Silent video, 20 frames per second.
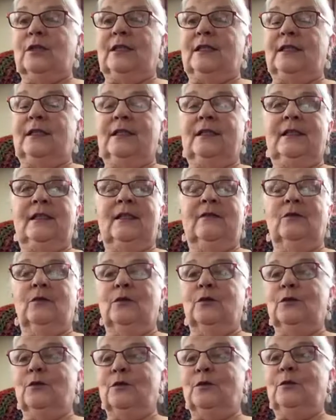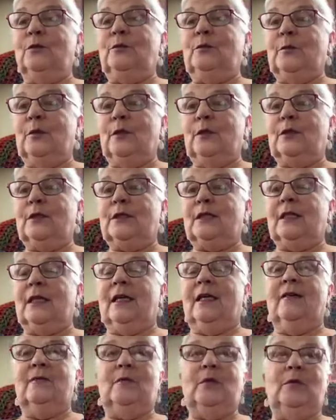and I've got two books
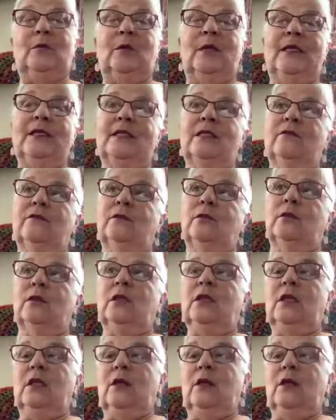that I've been waiting for.